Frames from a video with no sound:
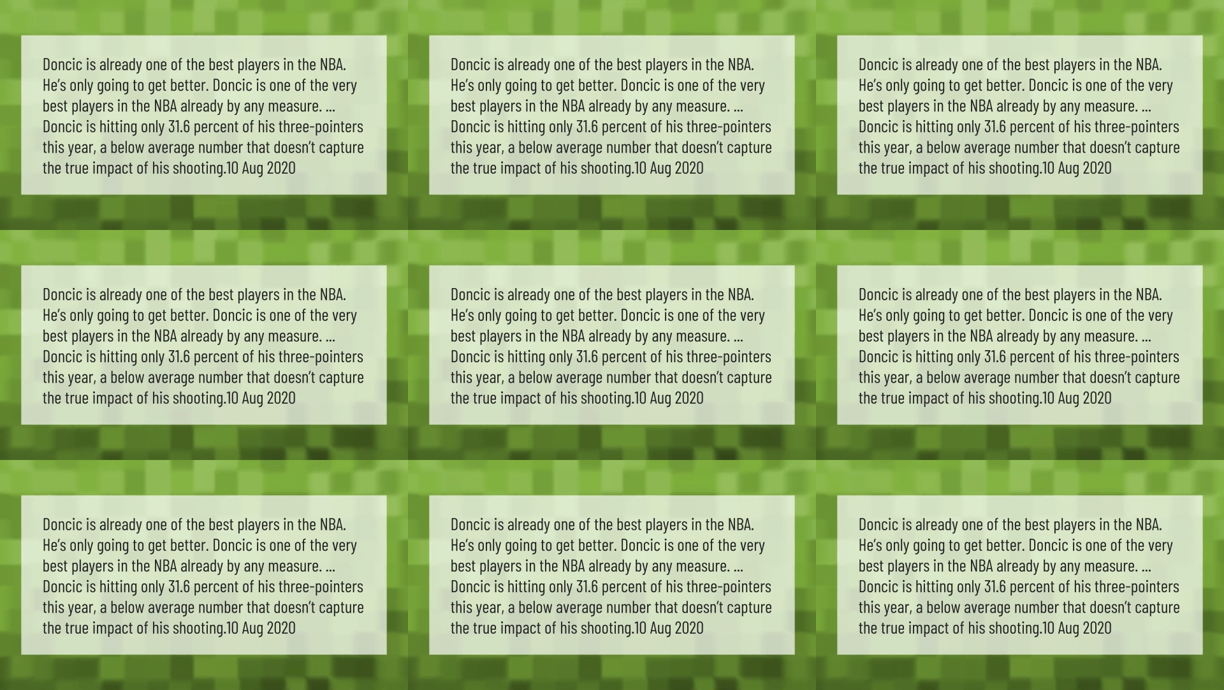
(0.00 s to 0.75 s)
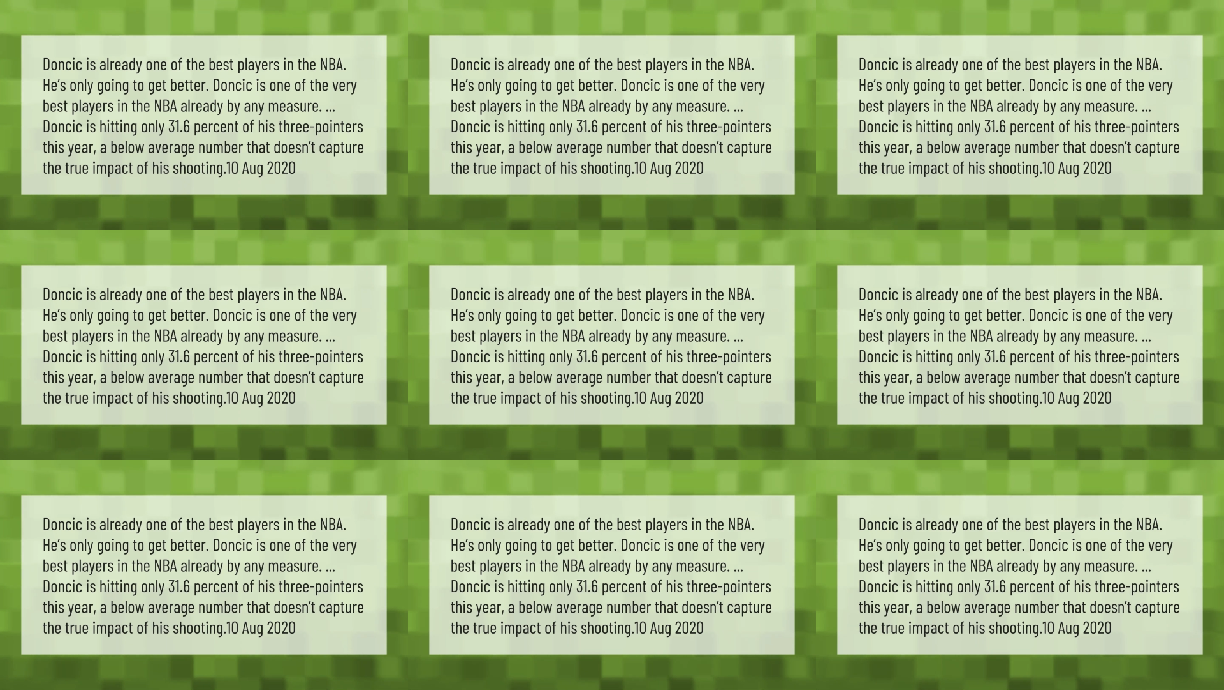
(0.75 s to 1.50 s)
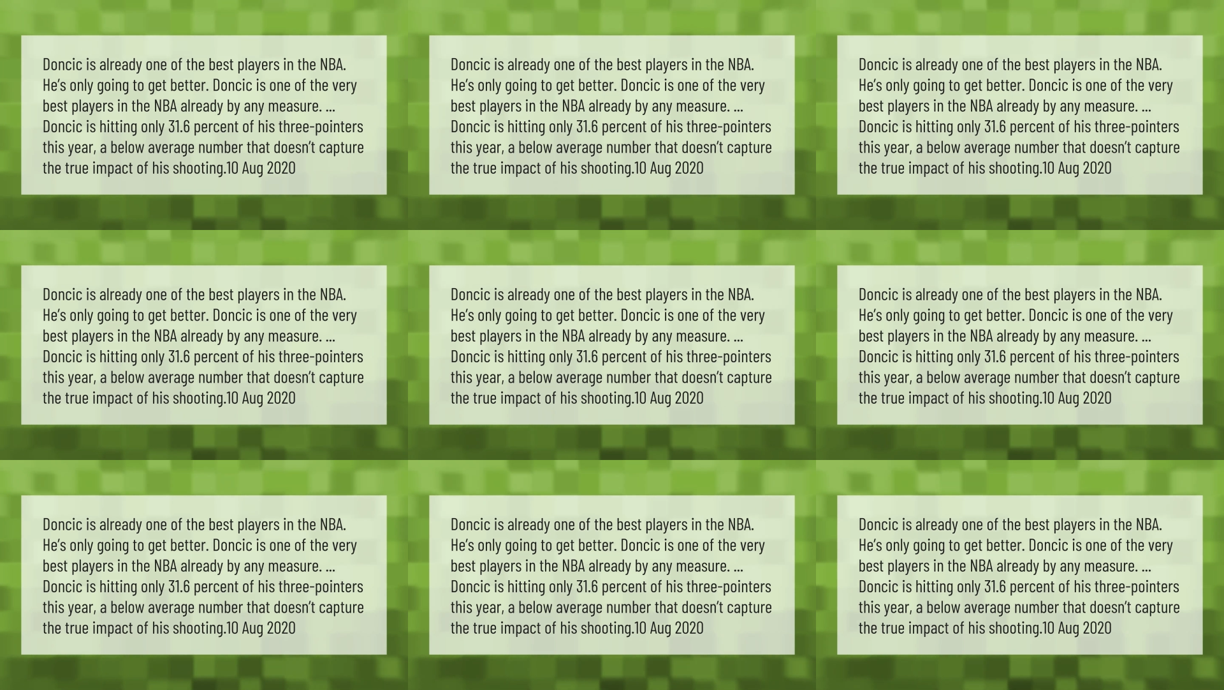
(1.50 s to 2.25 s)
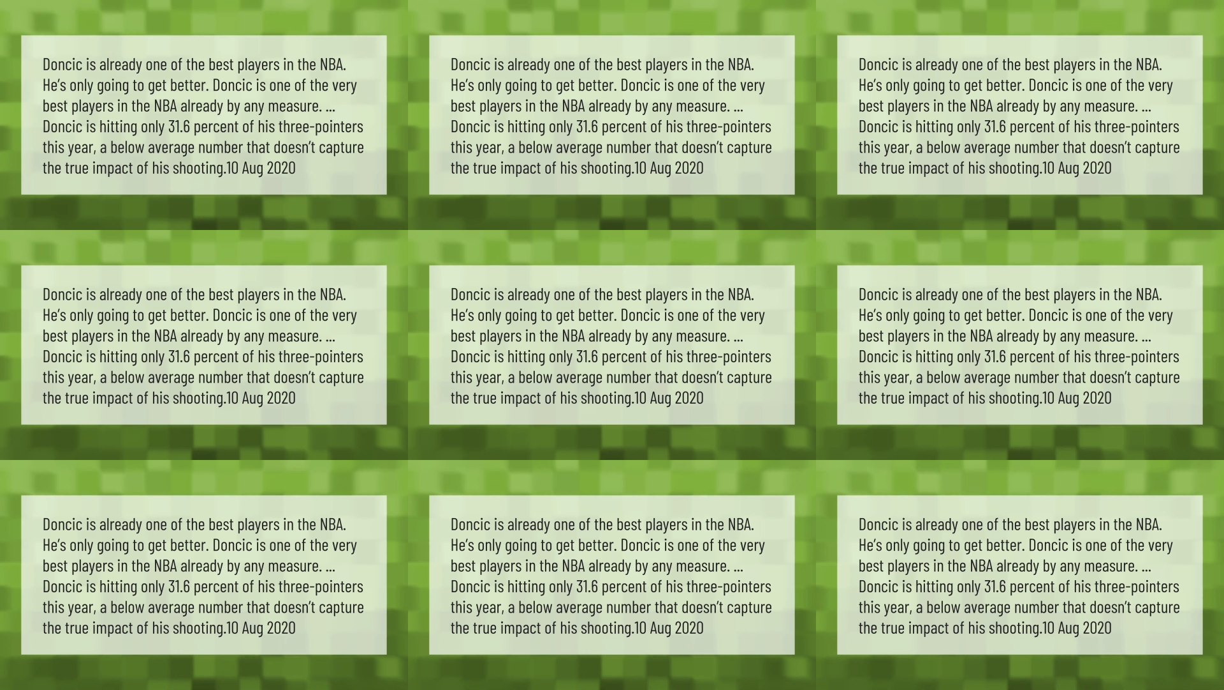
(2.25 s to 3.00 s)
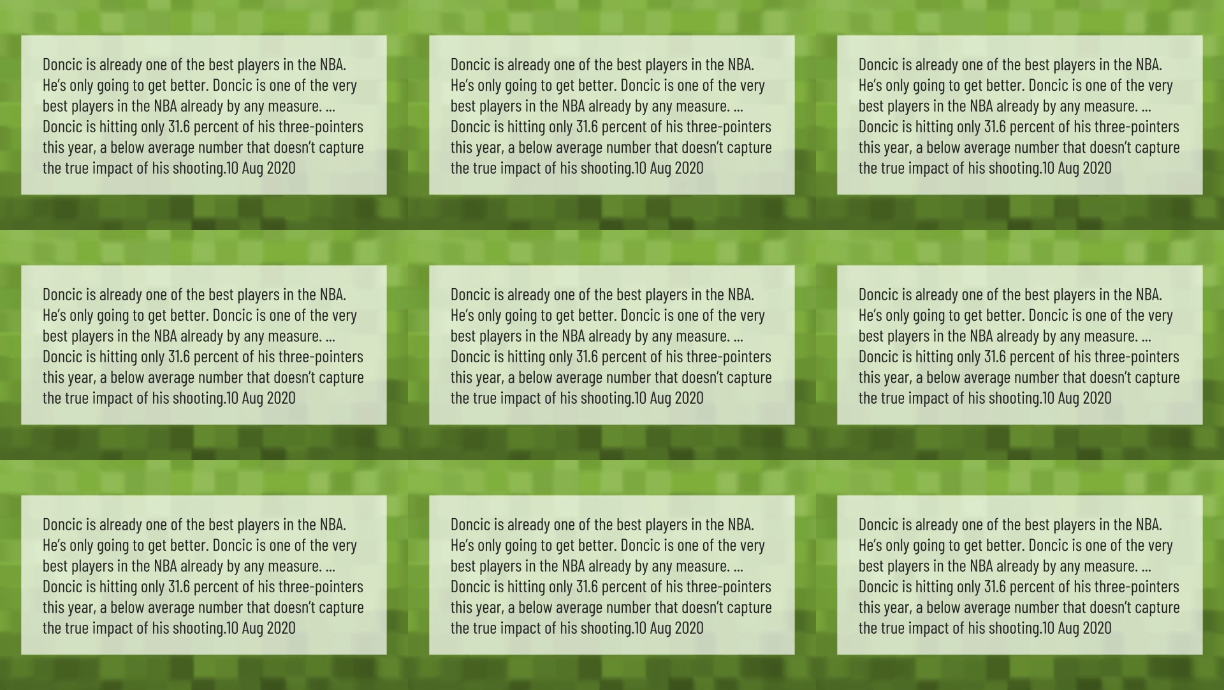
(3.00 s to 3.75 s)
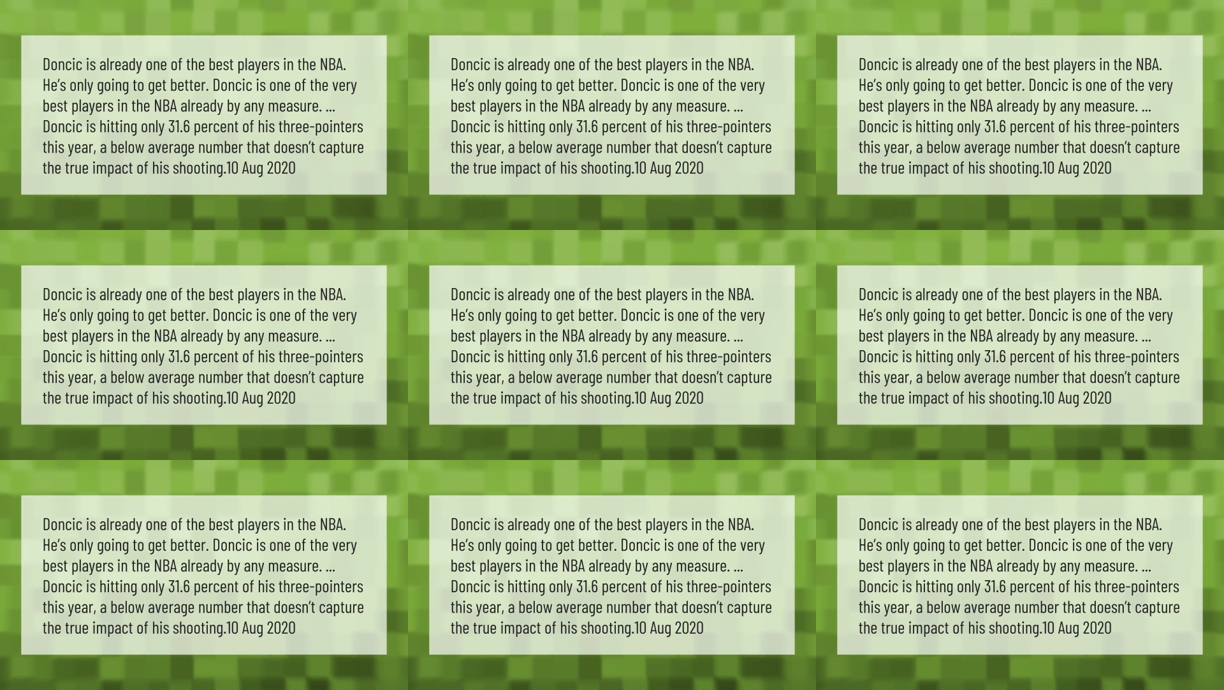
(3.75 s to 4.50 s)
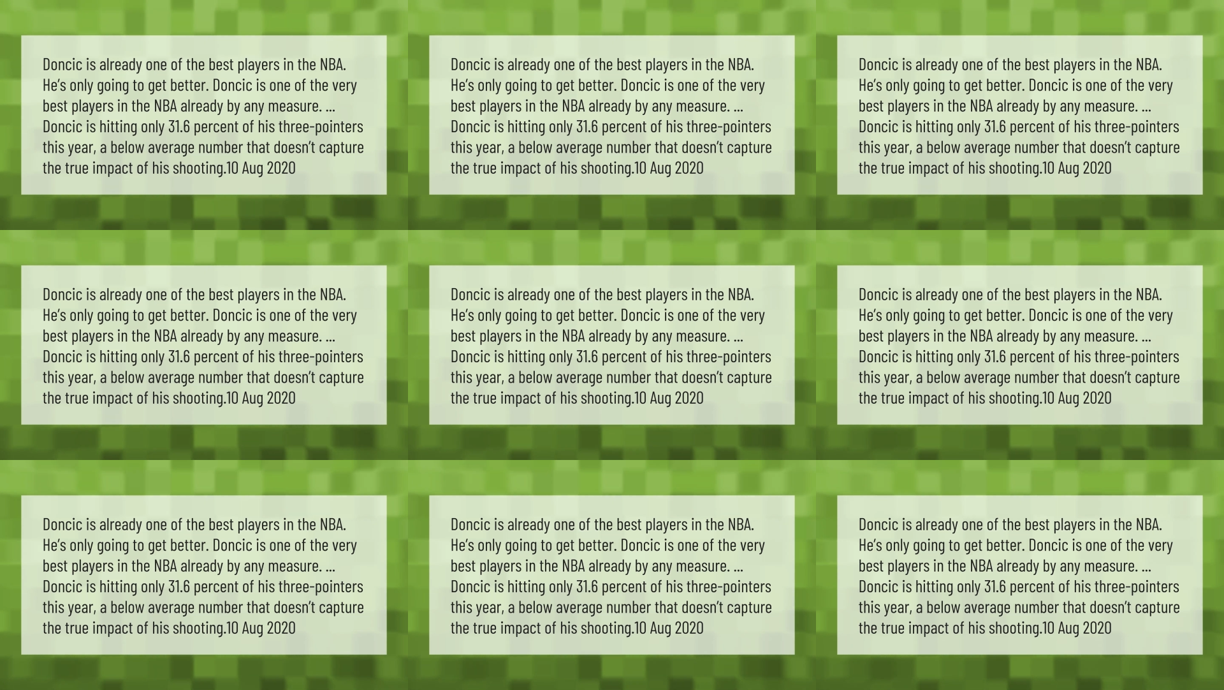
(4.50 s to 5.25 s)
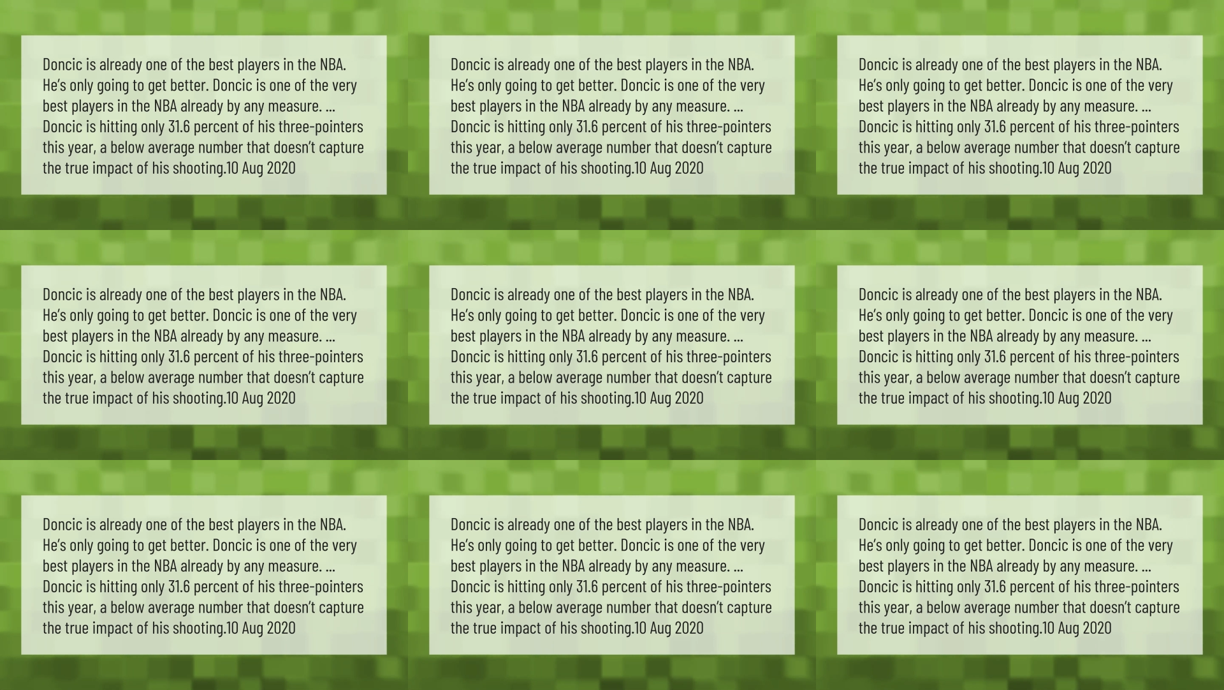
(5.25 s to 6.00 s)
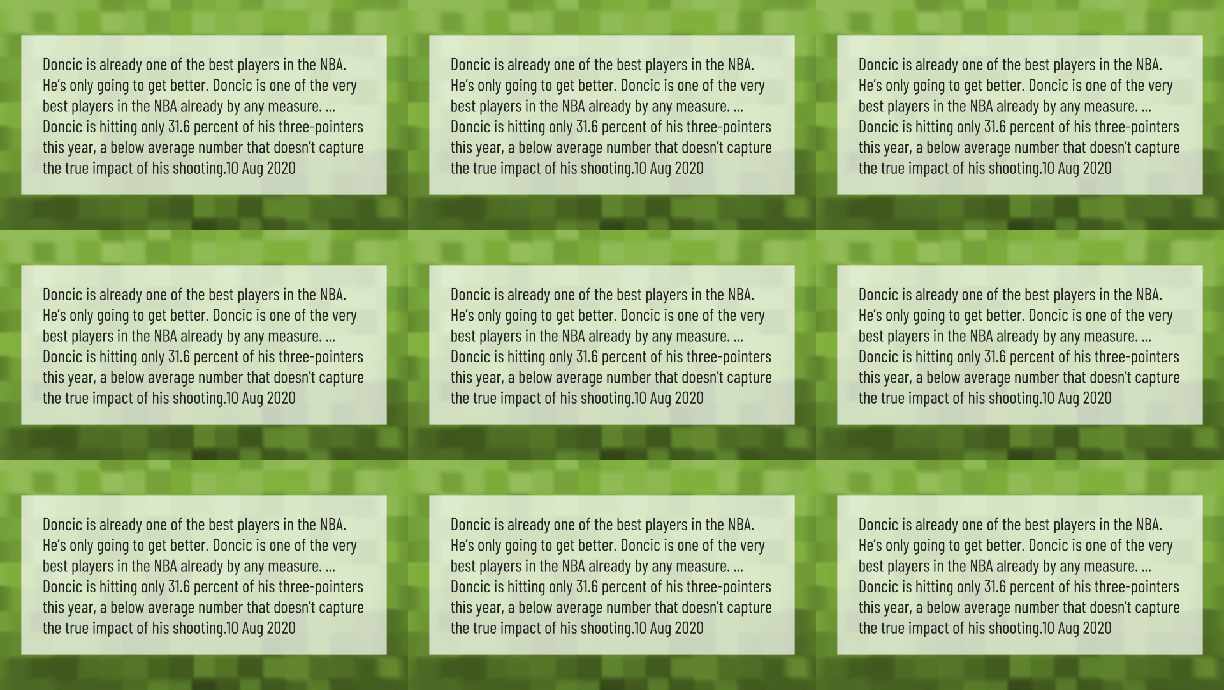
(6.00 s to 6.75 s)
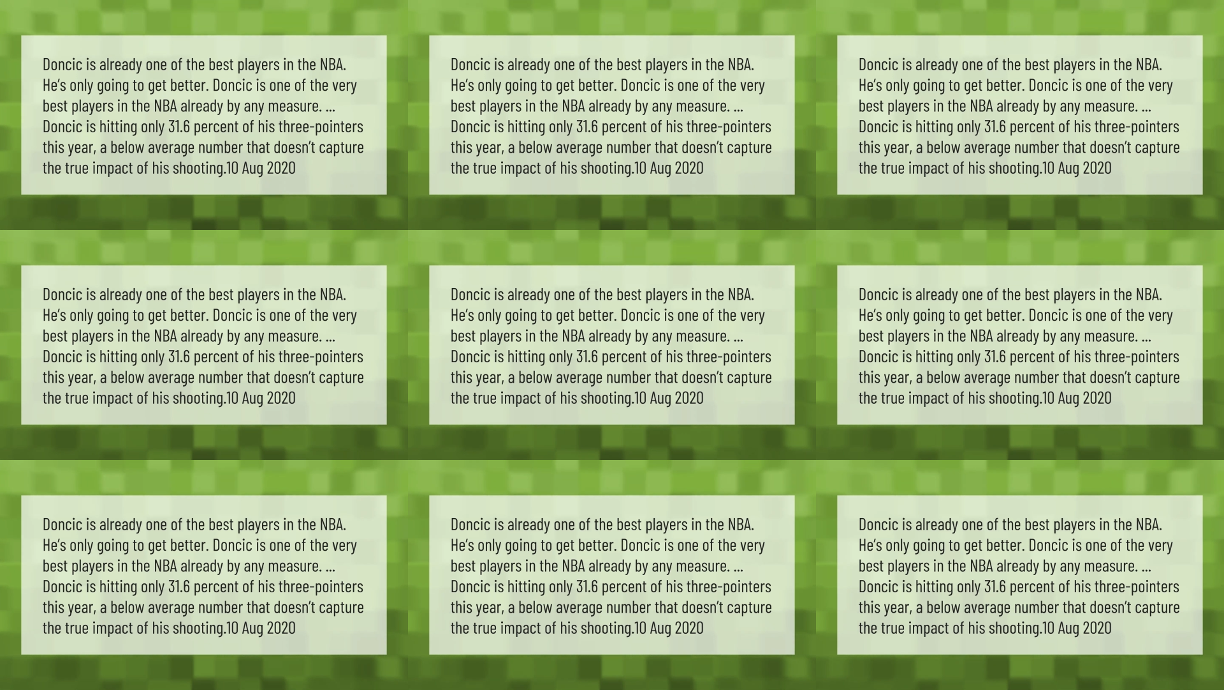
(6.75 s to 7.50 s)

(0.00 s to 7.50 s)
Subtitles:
[unreadable: no face in view]